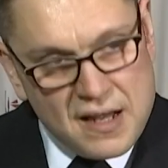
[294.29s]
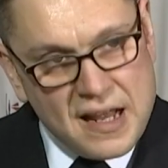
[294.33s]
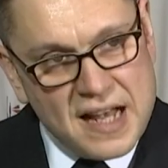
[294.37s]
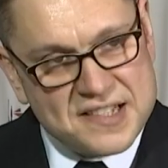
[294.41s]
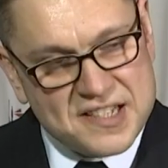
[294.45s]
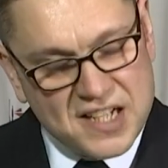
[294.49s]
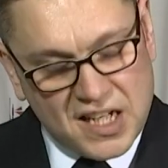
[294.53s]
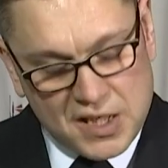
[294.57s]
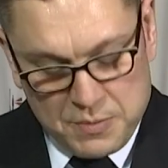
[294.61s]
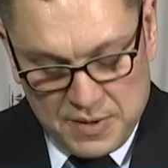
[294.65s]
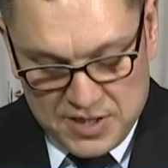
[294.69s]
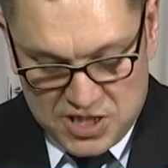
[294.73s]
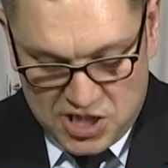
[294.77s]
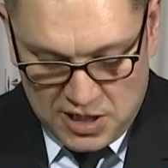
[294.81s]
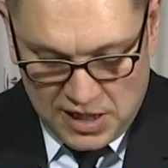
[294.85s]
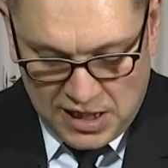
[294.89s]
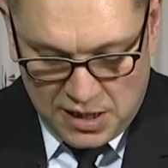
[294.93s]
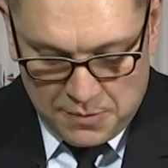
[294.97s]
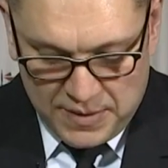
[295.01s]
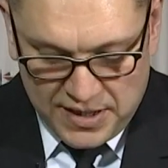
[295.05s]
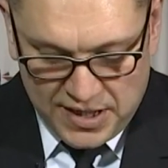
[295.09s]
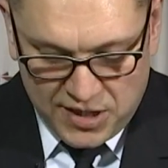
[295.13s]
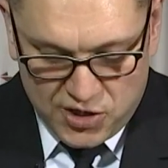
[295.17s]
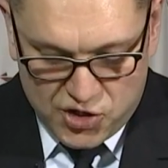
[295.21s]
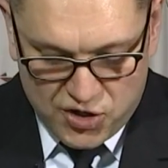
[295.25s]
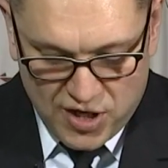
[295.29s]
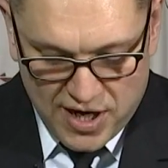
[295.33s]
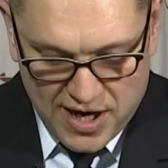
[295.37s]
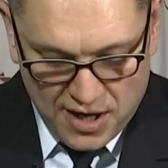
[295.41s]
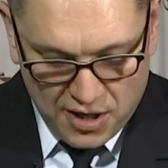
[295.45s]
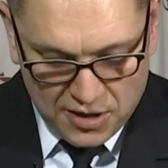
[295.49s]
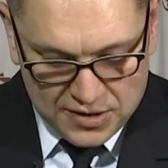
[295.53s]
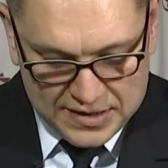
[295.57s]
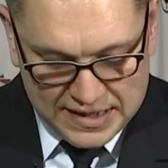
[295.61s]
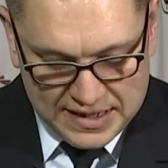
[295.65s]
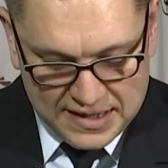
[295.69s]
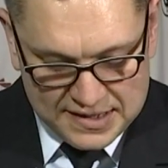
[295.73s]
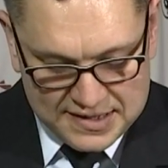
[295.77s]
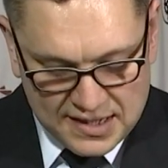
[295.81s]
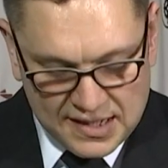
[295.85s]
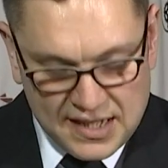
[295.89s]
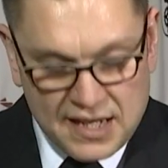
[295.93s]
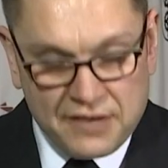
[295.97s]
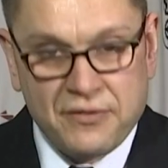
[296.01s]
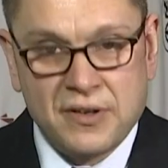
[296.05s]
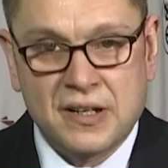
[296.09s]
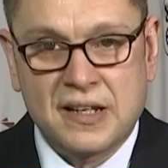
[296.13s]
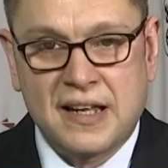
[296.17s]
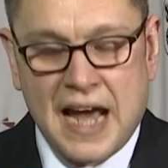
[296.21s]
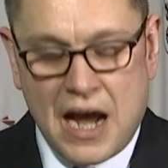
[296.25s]
As the Commissioning Committee Chair, Dennis had
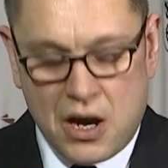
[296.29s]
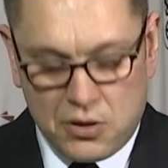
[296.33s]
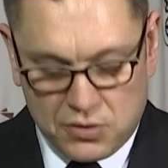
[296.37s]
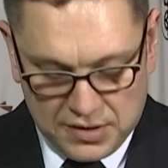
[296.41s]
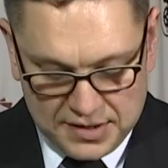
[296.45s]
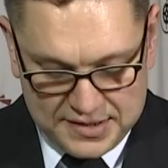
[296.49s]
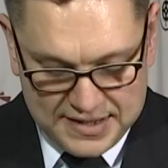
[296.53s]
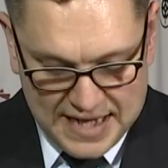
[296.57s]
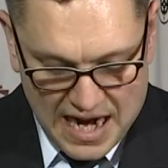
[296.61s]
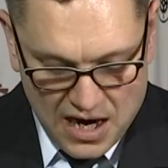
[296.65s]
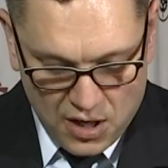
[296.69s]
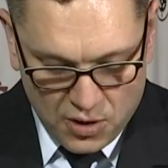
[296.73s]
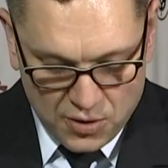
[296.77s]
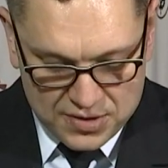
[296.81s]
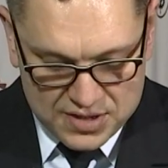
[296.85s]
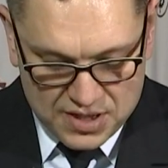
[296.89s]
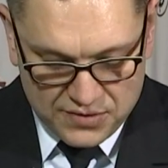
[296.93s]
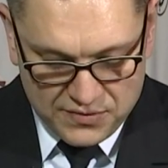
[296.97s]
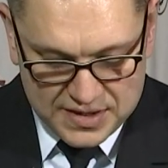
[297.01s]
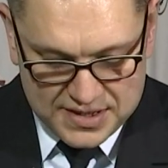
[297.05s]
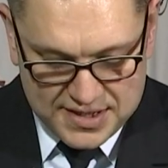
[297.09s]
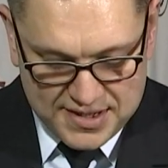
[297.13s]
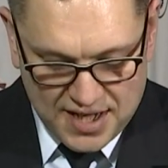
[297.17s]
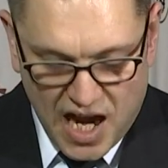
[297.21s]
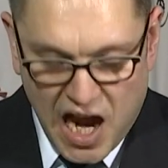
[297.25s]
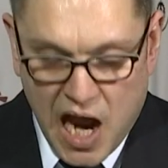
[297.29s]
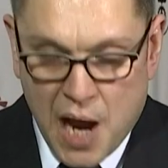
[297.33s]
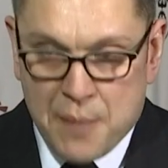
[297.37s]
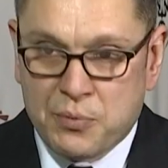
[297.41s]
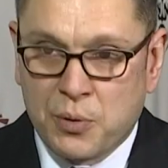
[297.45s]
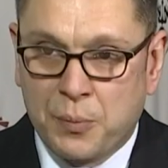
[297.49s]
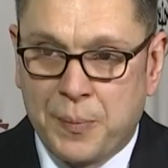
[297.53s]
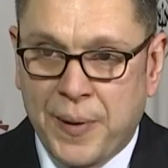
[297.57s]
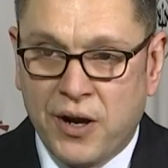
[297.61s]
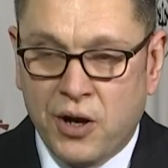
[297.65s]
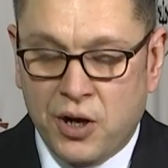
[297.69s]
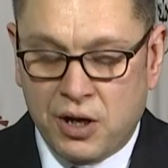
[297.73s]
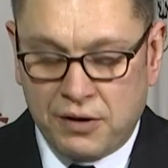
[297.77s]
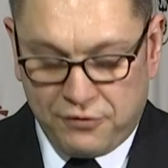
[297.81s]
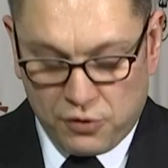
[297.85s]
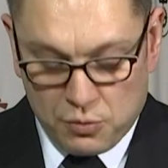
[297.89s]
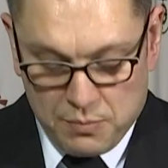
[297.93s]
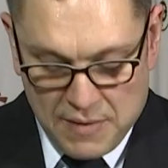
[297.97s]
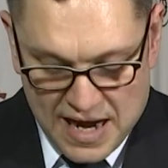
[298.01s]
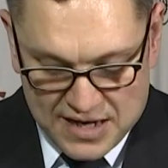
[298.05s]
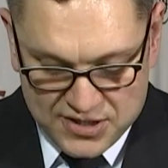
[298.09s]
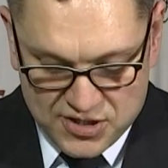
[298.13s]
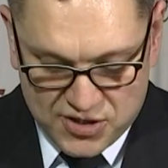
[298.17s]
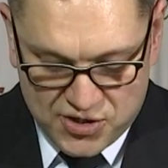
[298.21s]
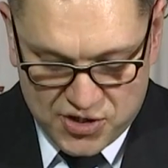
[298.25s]
given countless hours of his time preparing for
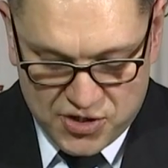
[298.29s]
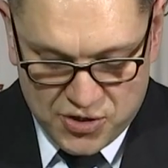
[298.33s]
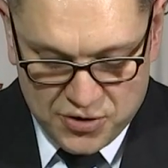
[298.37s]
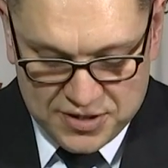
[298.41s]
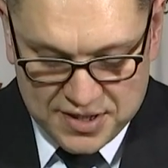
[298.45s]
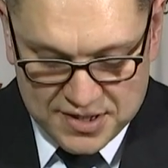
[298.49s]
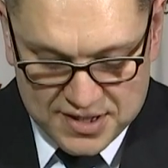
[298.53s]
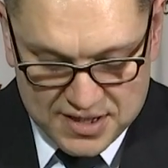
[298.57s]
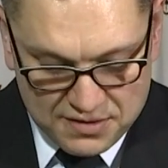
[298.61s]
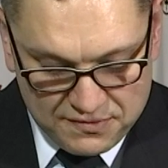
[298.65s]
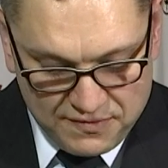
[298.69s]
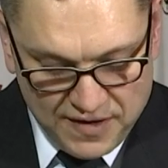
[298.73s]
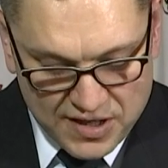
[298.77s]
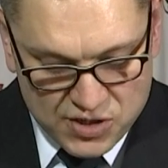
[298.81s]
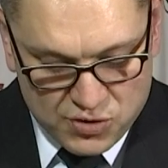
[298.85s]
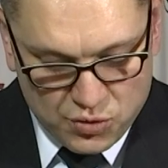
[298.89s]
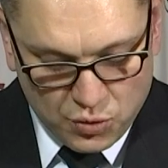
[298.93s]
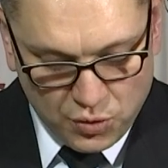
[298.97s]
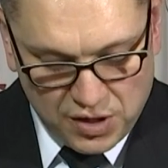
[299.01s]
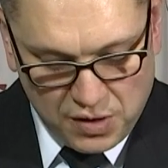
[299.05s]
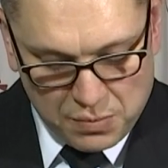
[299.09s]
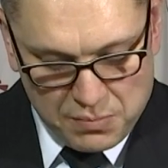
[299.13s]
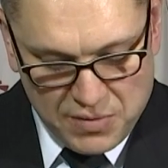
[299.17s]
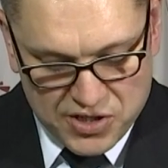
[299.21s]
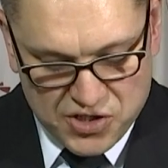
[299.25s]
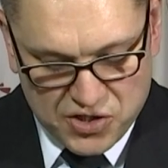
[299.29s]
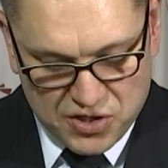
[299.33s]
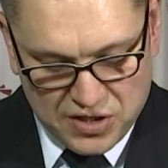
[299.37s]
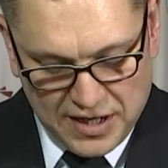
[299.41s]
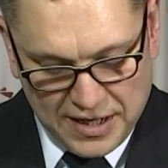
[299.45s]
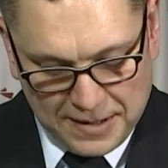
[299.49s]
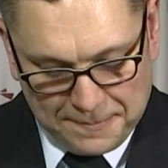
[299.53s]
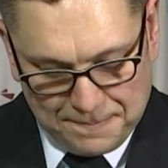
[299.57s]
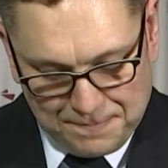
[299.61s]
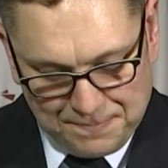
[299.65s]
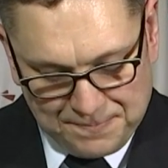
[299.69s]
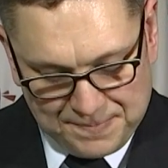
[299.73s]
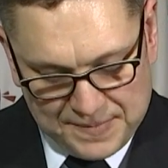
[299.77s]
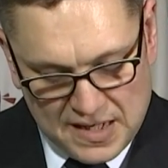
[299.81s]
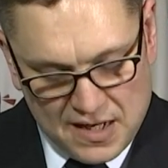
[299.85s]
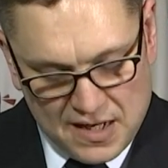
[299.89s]
Massachusetts' eventual commissioning.